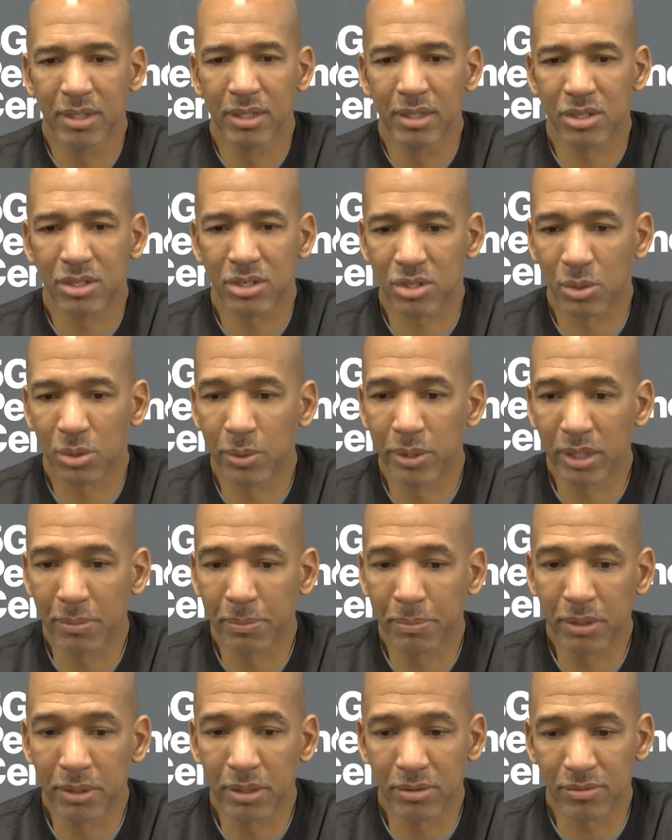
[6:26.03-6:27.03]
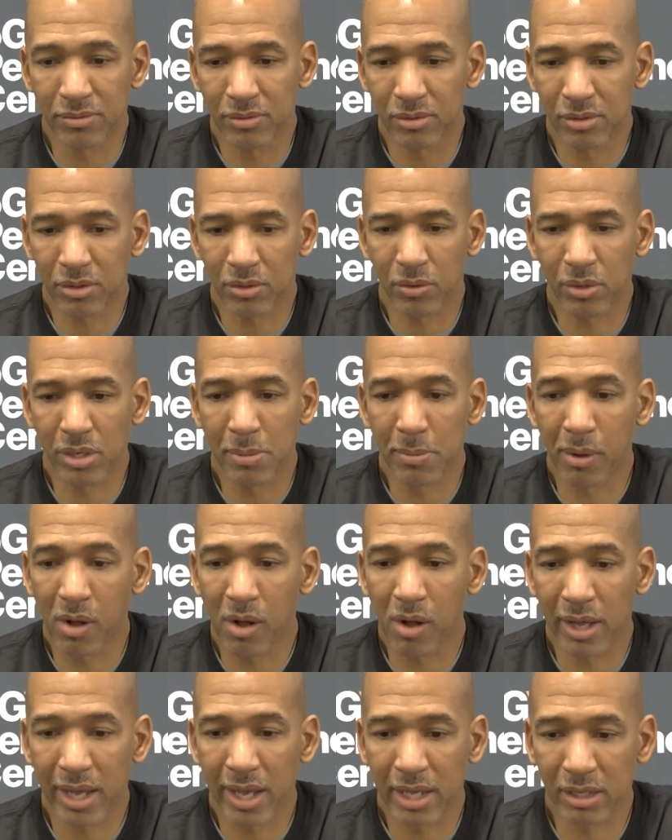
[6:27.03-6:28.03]
just so we can put three ball
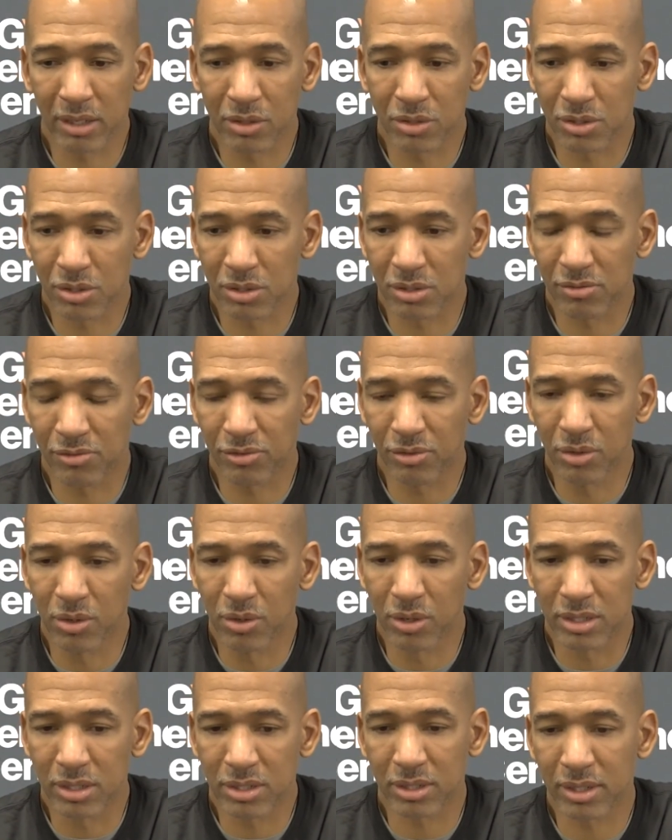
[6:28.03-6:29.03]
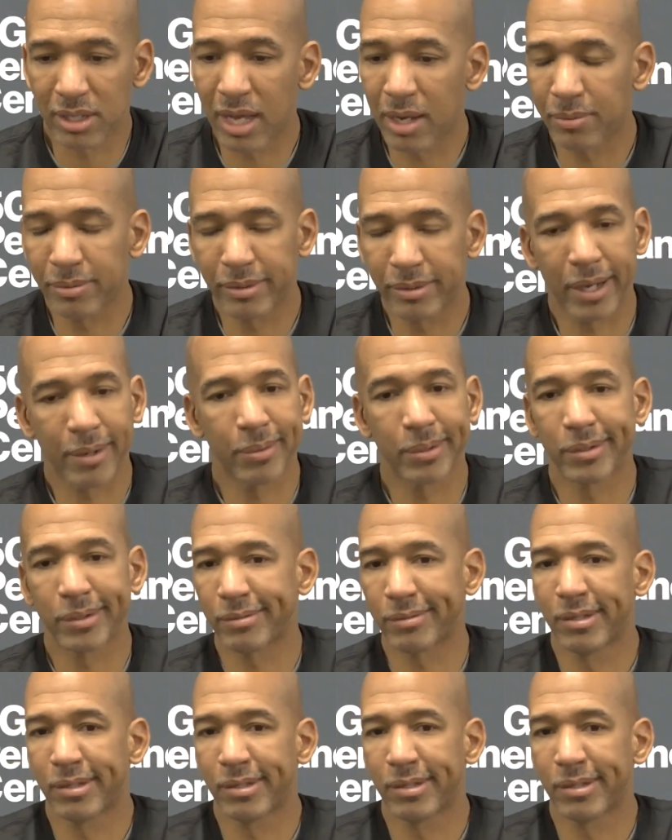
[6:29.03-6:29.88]
handlers on the floor. And so that would,